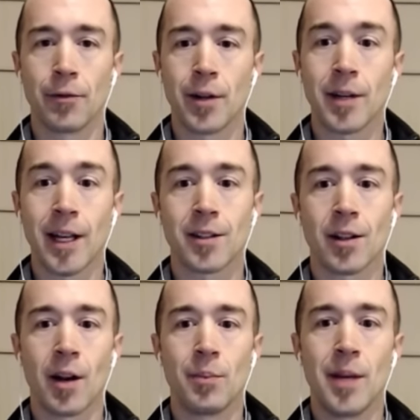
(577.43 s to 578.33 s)
Freeman gets a
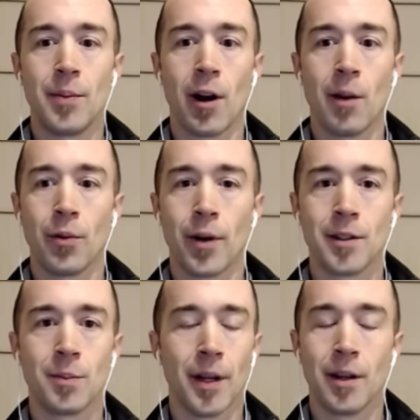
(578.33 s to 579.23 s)
lot of PPR
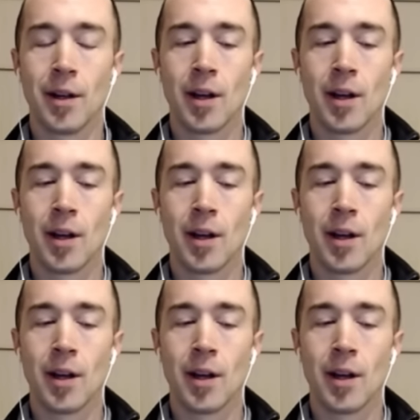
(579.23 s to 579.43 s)
points, but